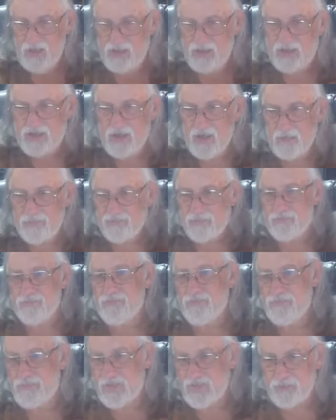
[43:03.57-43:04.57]
and sub
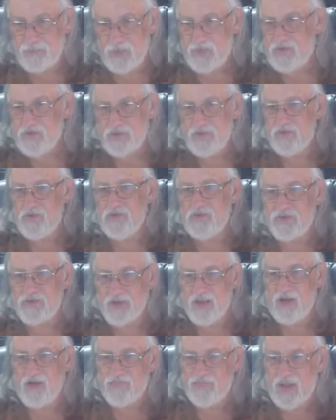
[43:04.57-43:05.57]

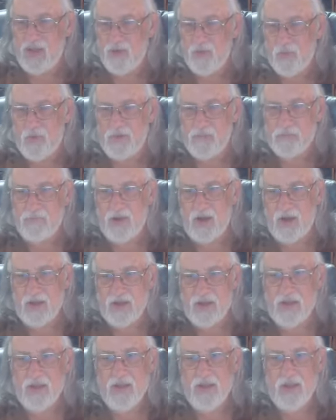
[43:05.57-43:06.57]
splinters of that one
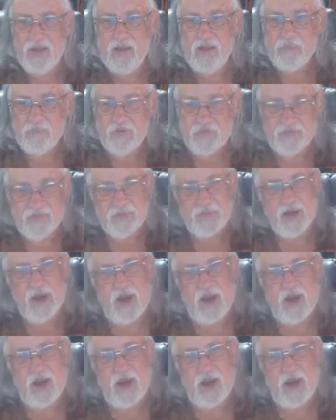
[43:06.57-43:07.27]
body. But from